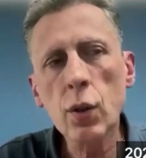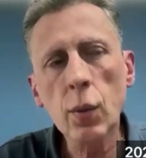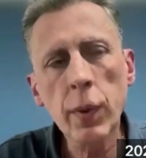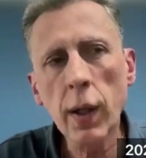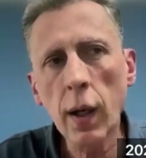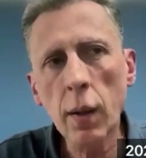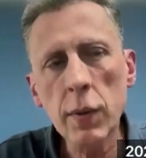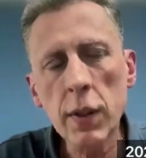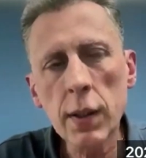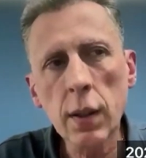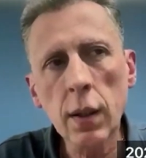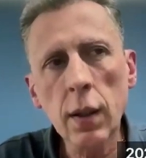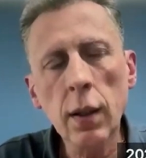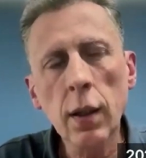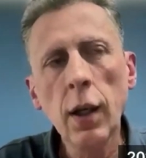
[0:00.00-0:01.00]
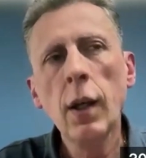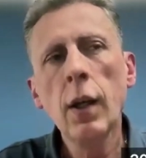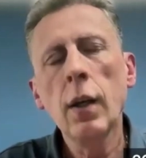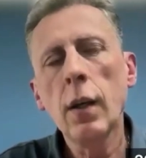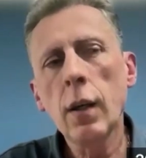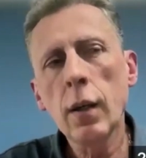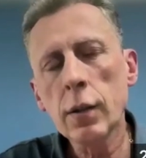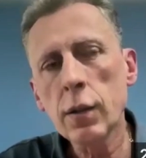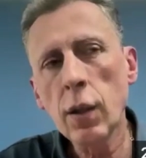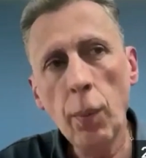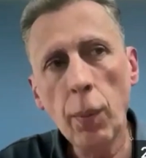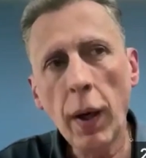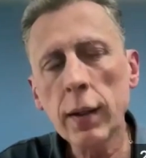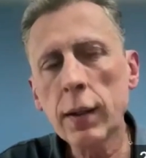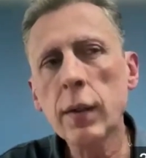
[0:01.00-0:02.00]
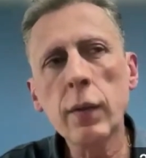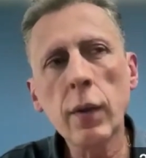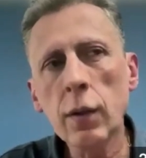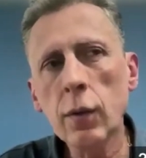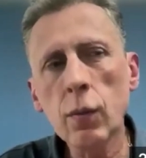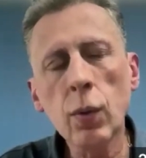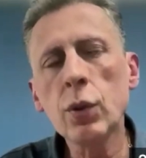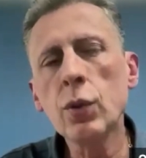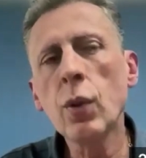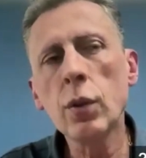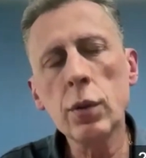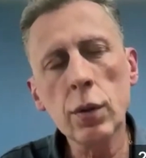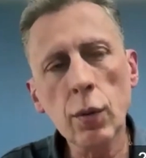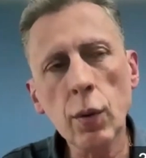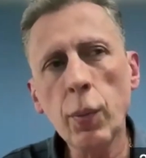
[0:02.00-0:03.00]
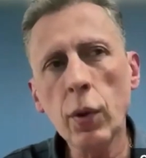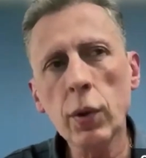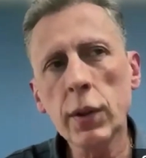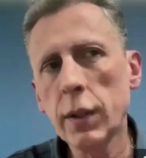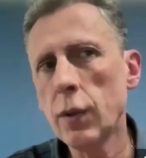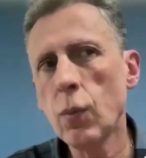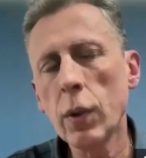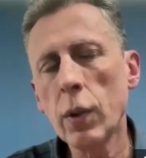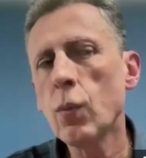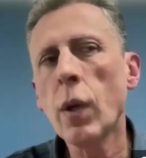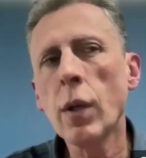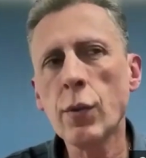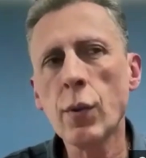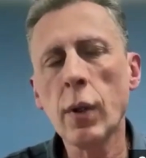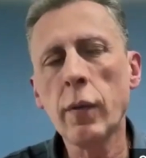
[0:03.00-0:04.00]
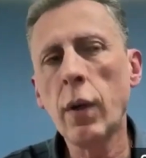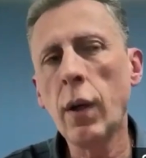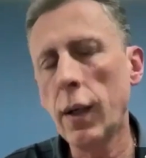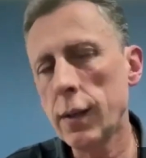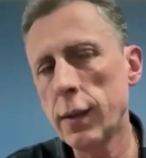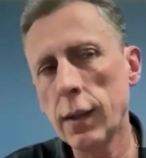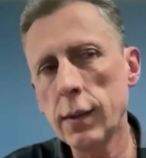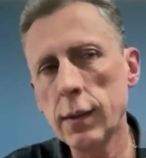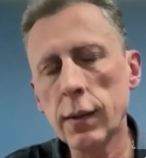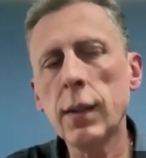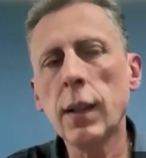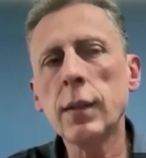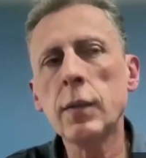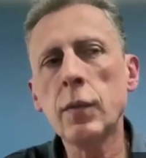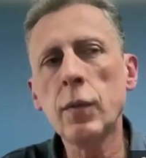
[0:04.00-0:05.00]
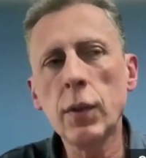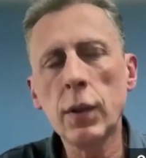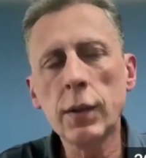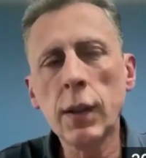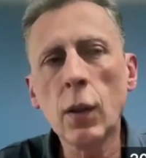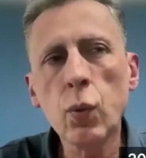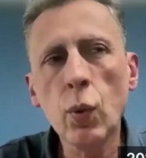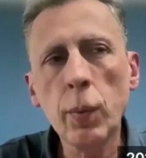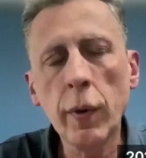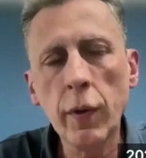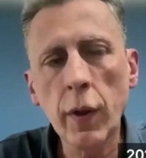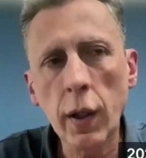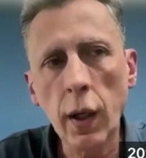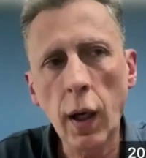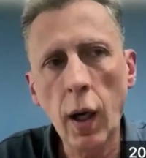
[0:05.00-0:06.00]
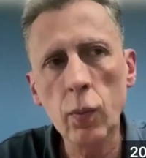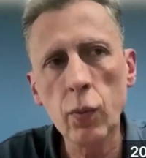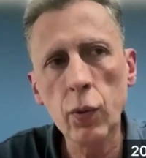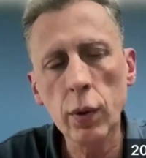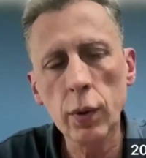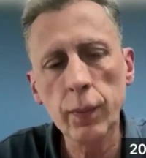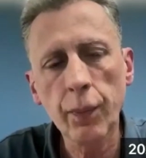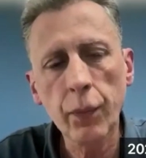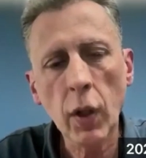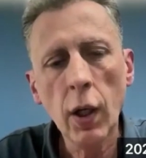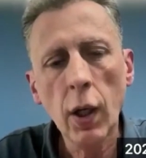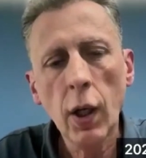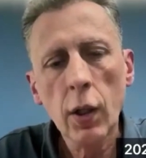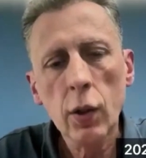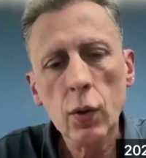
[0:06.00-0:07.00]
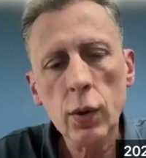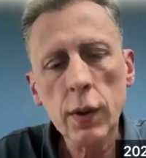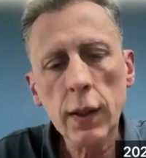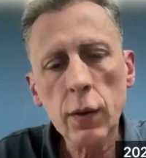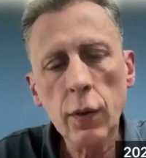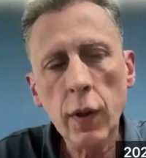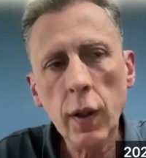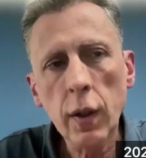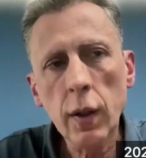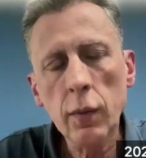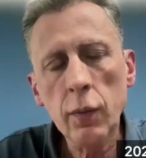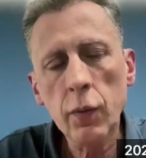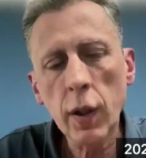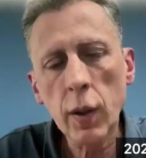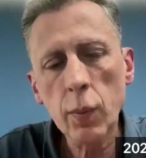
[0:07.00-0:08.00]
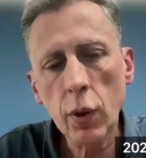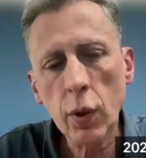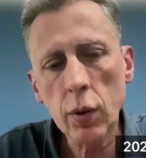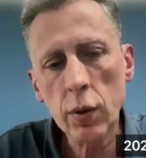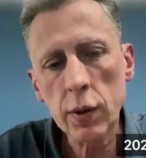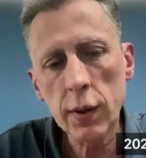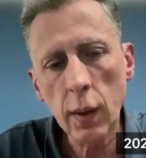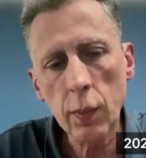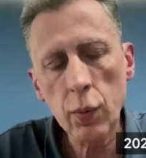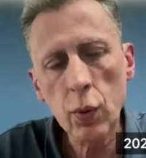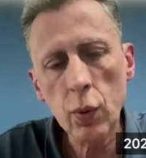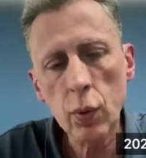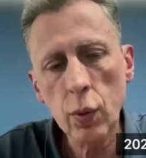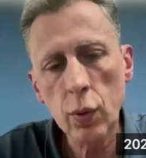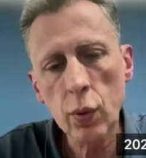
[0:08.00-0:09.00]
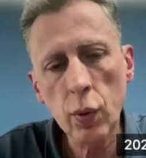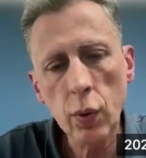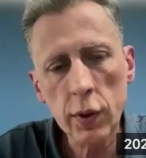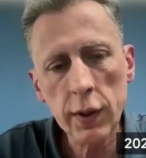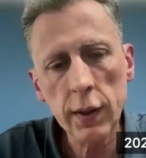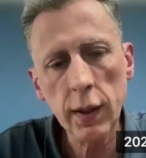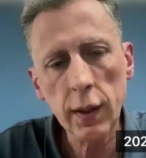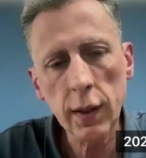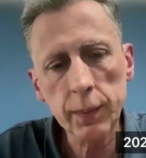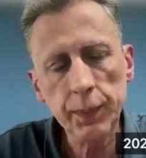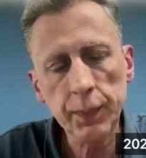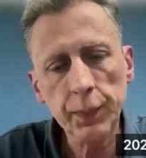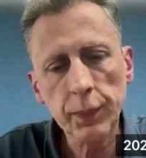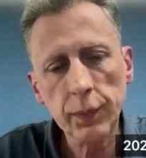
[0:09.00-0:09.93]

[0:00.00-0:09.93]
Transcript: SOP are missing, some part even was not reported whatsoever, and that would be very harmful. So that's a very, very important step to consider.